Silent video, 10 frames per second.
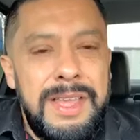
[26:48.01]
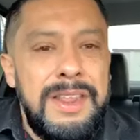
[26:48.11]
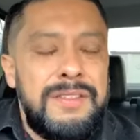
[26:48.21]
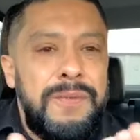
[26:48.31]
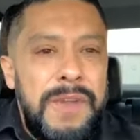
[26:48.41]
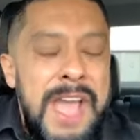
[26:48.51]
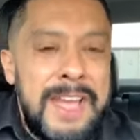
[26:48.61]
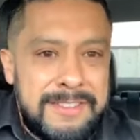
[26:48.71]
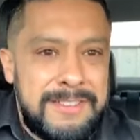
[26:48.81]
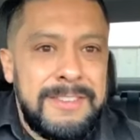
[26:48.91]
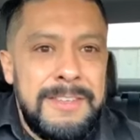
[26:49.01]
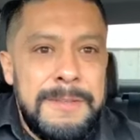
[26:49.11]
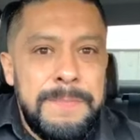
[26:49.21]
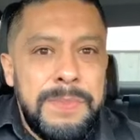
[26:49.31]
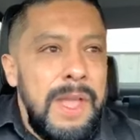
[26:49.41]
It is facts.
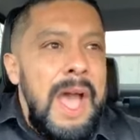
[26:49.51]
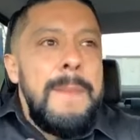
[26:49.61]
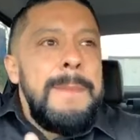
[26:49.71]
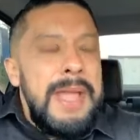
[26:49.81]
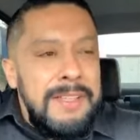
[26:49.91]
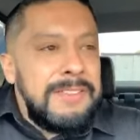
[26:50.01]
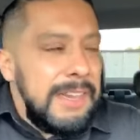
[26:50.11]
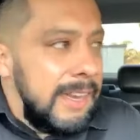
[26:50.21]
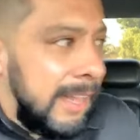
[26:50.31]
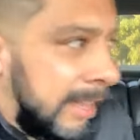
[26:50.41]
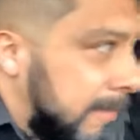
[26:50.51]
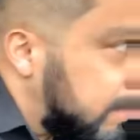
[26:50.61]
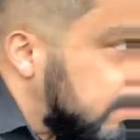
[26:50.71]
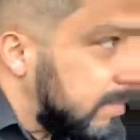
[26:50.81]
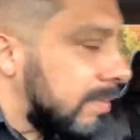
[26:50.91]
Amazingly,
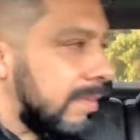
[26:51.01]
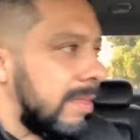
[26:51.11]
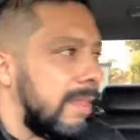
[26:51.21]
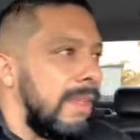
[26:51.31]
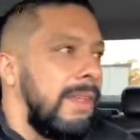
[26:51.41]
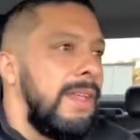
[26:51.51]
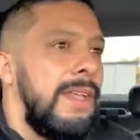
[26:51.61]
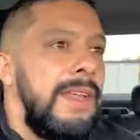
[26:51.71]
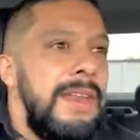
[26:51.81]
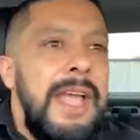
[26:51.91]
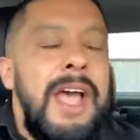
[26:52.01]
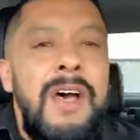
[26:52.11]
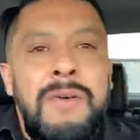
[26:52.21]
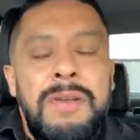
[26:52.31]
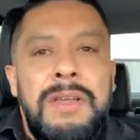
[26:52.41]

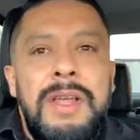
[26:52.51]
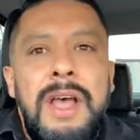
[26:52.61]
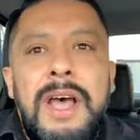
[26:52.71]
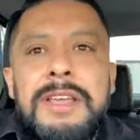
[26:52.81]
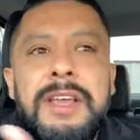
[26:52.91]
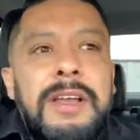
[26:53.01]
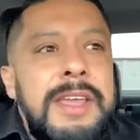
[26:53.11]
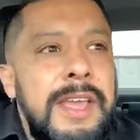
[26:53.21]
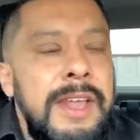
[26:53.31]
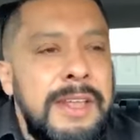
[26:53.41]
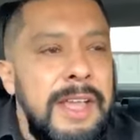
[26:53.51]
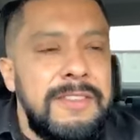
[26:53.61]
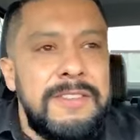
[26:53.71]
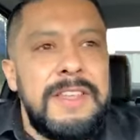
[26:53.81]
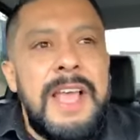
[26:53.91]
now a young kid
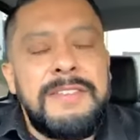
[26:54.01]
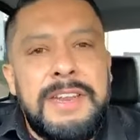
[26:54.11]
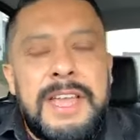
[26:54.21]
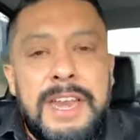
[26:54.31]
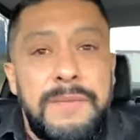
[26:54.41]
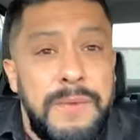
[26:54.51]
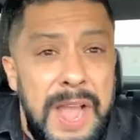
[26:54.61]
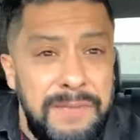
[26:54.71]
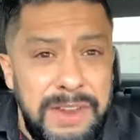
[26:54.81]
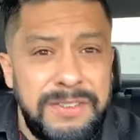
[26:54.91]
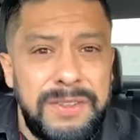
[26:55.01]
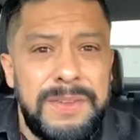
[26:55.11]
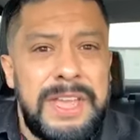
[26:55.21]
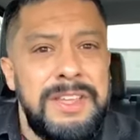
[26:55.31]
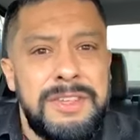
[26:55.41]
gets assassinated, 5 years
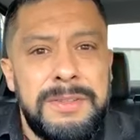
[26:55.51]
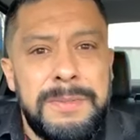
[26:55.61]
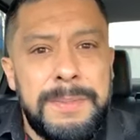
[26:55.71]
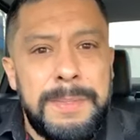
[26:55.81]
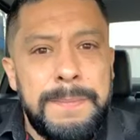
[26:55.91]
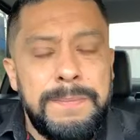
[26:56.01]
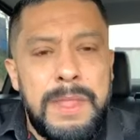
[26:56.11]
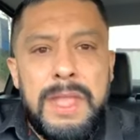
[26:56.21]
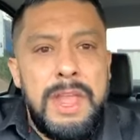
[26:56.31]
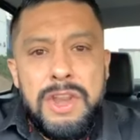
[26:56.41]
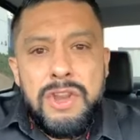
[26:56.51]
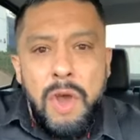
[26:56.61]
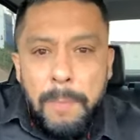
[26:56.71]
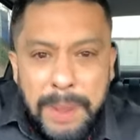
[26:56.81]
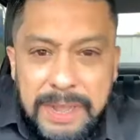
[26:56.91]
of age.
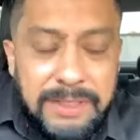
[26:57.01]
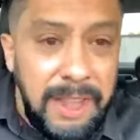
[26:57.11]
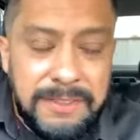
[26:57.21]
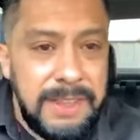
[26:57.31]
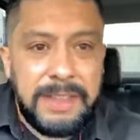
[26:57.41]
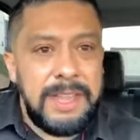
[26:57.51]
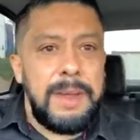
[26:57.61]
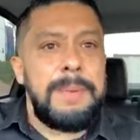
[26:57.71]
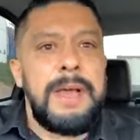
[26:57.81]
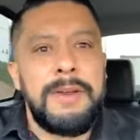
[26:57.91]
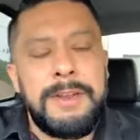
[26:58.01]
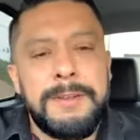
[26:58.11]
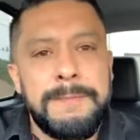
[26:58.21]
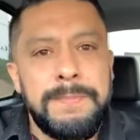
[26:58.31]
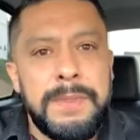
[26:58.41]
Nobody does nothing about it.
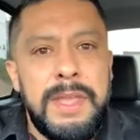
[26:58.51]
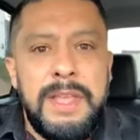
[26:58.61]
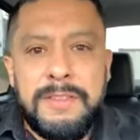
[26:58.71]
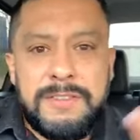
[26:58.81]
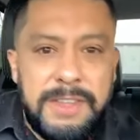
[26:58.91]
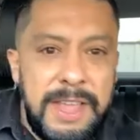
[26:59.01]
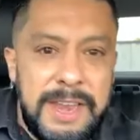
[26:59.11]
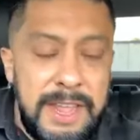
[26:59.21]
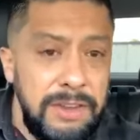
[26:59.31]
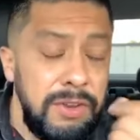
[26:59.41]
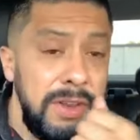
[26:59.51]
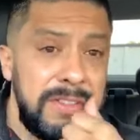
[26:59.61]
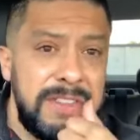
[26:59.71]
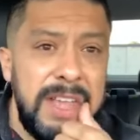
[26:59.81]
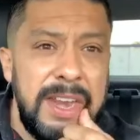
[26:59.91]

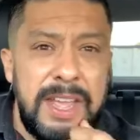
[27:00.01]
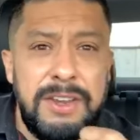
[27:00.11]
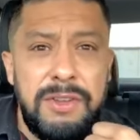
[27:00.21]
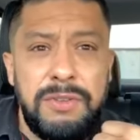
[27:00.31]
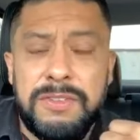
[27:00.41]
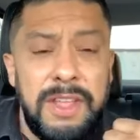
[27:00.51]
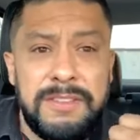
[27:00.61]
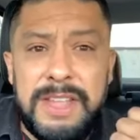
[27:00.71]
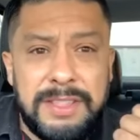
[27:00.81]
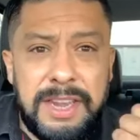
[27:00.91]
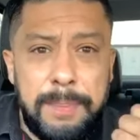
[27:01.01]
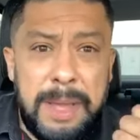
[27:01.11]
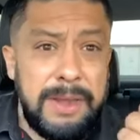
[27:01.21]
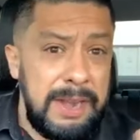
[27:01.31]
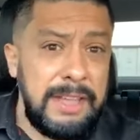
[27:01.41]
CNN News does nothing
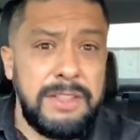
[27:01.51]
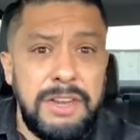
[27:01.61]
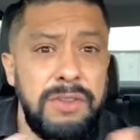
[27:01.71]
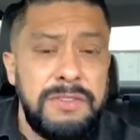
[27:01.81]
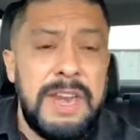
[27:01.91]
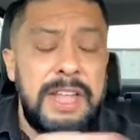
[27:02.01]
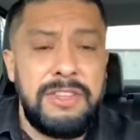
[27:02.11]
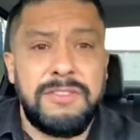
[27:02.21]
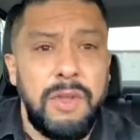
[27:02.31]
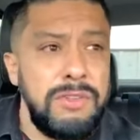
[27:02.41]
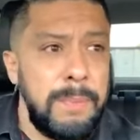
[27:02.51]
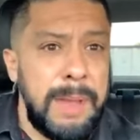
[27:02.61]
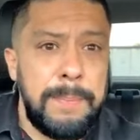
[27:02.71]
about it, like the news that I just told you